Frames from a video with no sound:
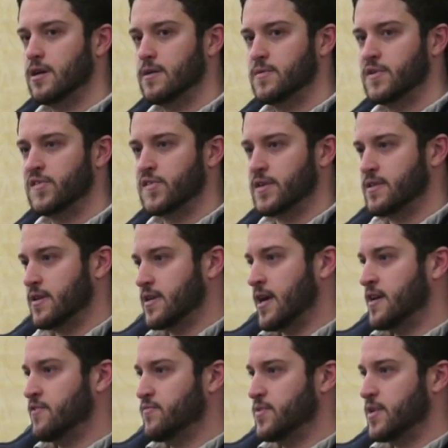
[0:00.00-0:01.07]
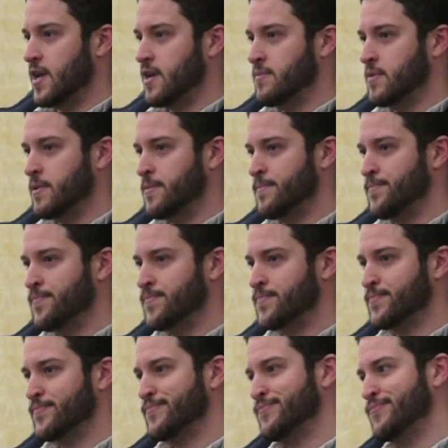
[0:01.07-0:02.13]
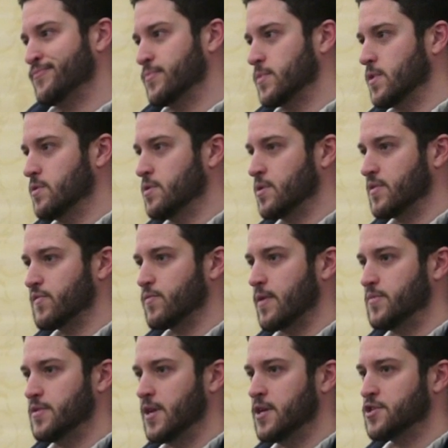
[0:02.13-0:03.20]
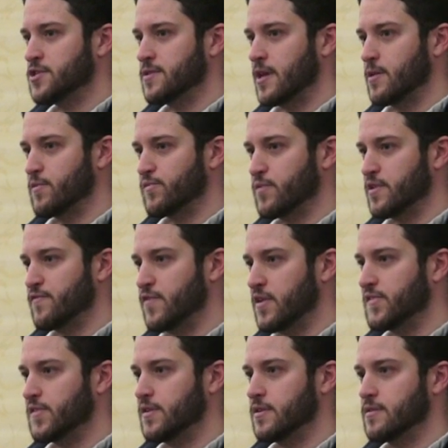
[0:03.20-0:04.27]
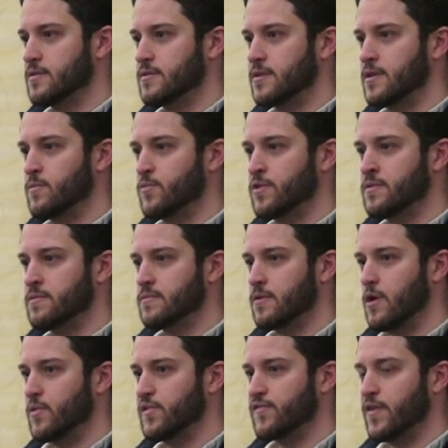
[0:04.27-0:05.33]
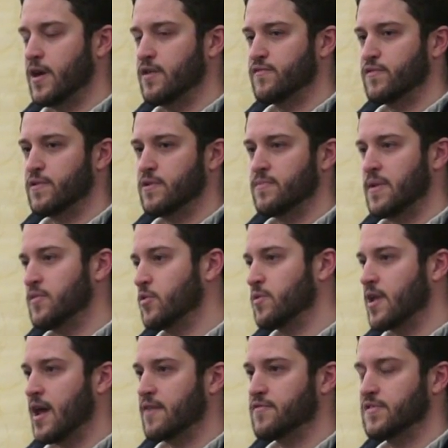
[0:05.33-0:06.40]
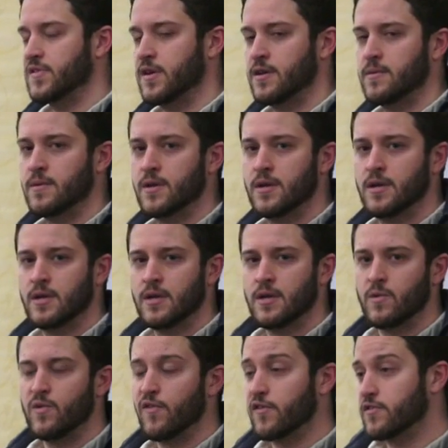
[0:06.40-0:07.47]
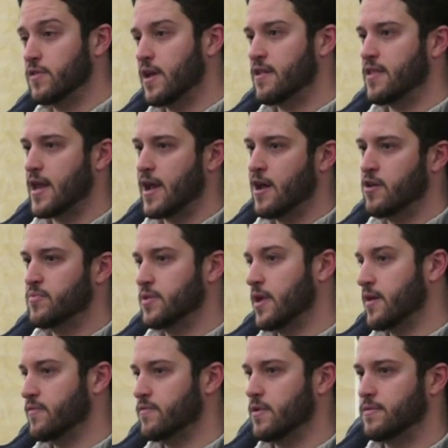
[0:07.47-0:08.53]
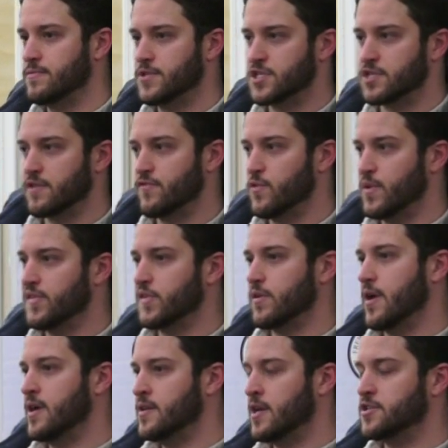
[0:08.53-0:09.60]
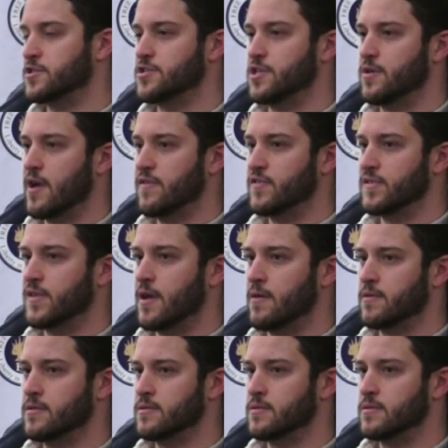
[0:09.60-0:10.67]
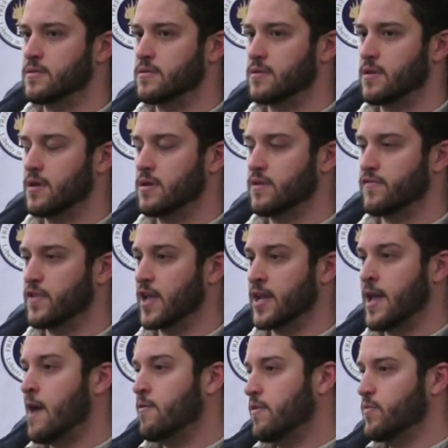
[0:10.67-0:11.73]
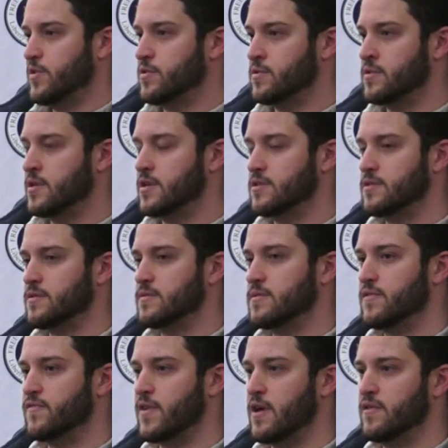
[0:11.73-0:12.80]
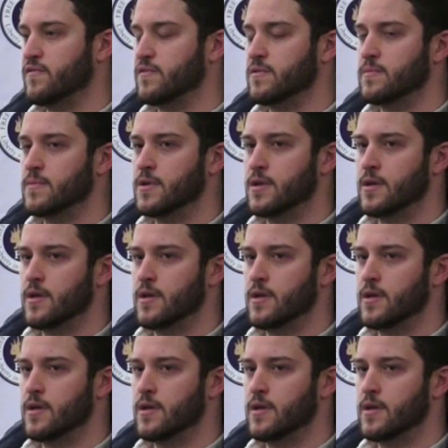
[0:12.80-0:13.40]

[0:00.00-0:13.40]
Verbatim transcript: uh, because it, it, kind of became um, well, oh, you know, its reputation that it was really fussy and, and, wouldn't always fire for you, maybe only half the time. We've worked a lot of that out, but like uh, just a few weeks ago, I had National Geographic down, and uh, for like an hour, we couldn't get it to, to fire for them.